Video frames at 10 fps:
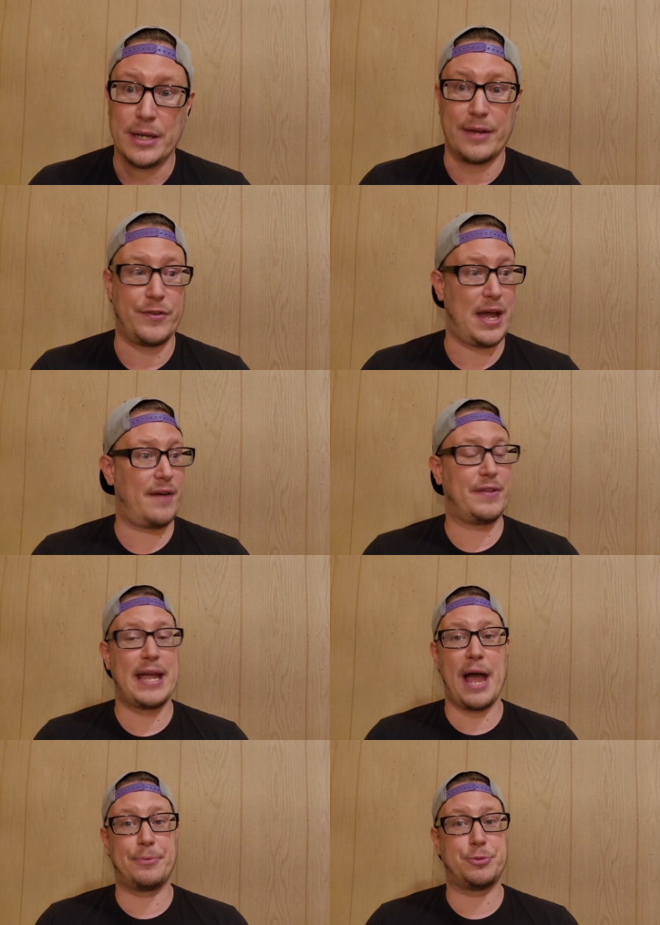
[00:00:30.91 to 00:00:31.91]
If you have the
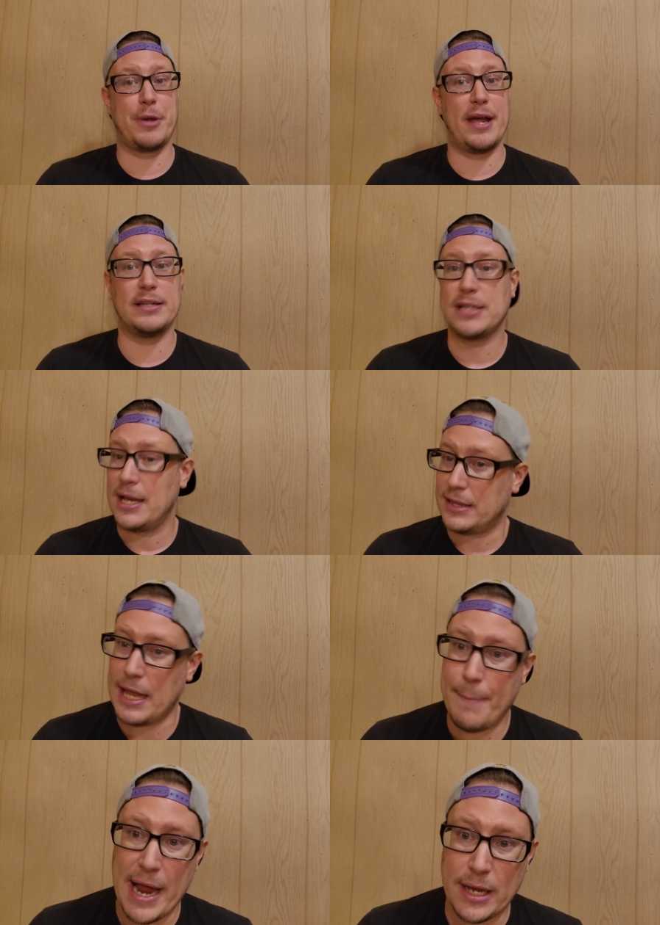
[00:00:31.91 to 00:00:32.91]
cap space,
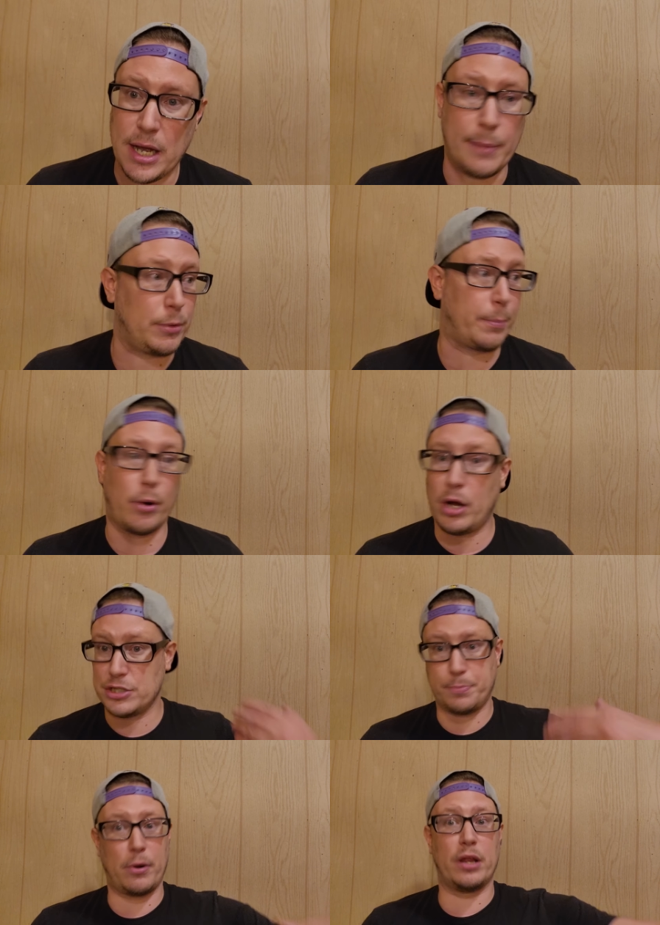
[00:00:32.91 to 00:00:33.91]
they might come.
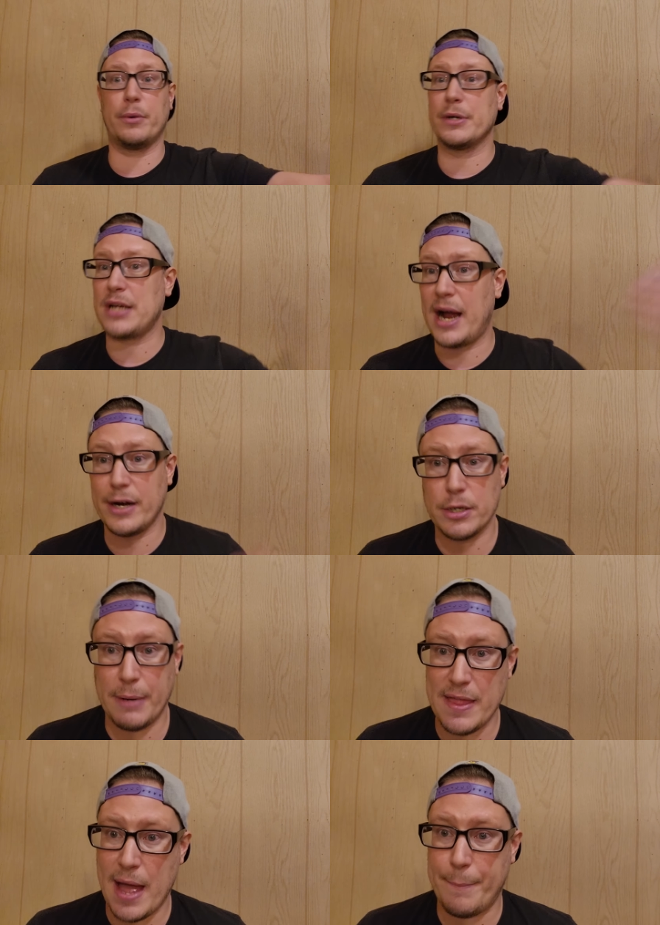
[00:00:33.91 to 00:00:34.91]
LeBron's probably retired
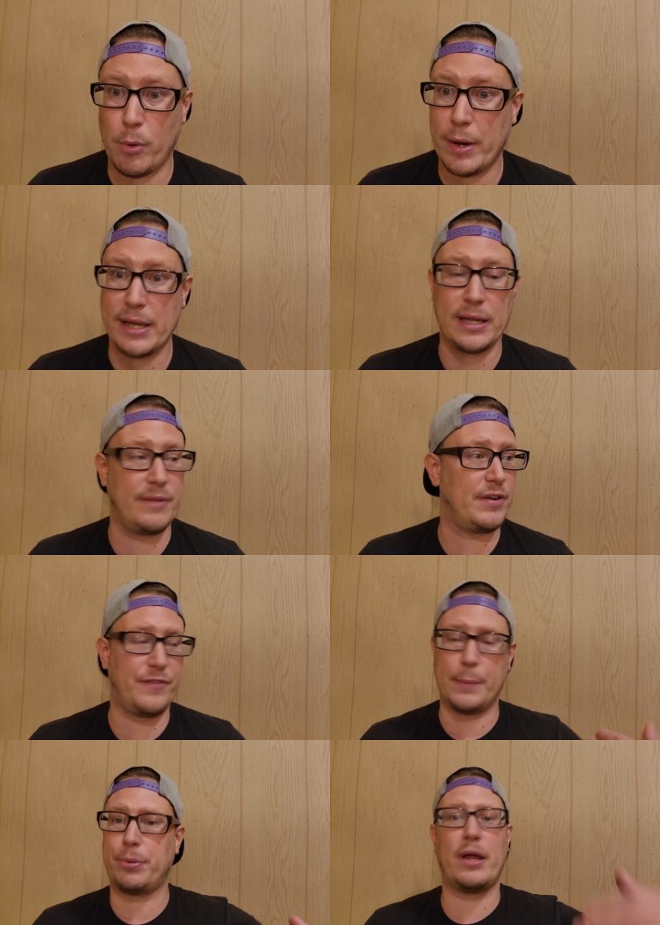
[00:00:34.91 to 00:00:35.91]
by that point. Even if
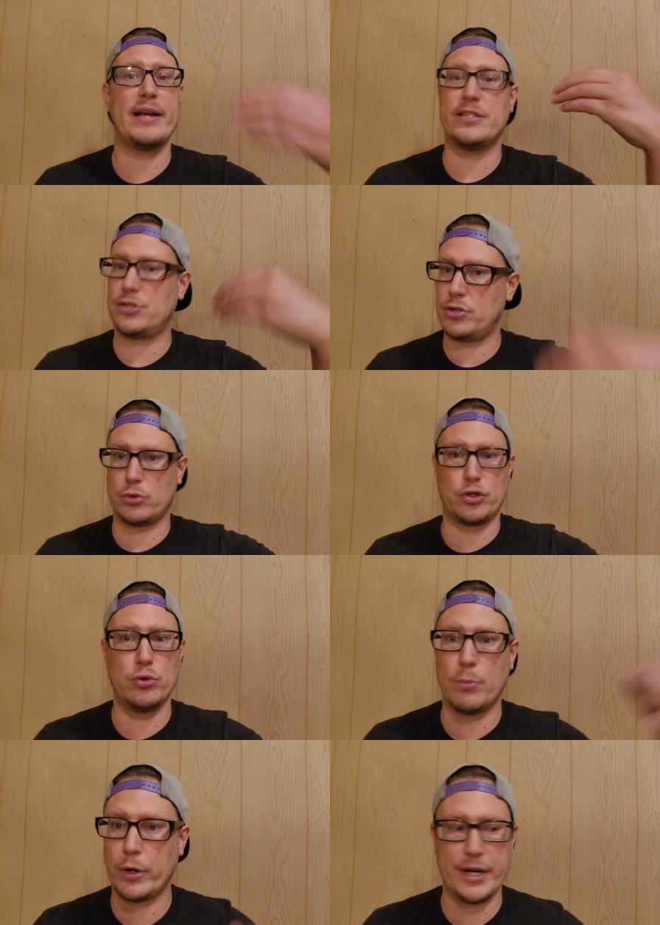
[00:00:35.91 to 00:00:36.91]
he plays,
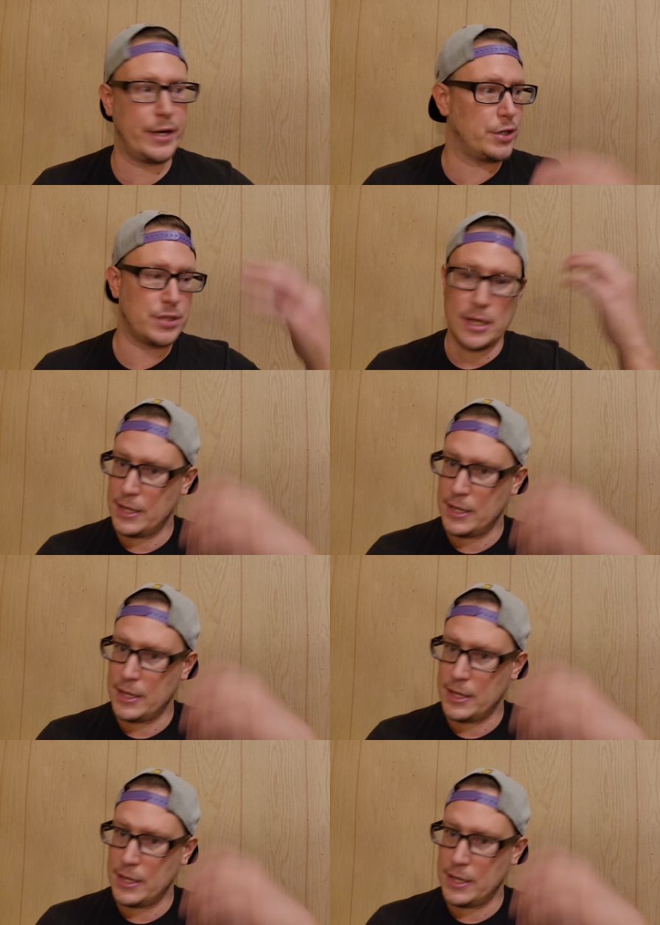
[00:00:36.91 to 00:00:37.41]
2 more years,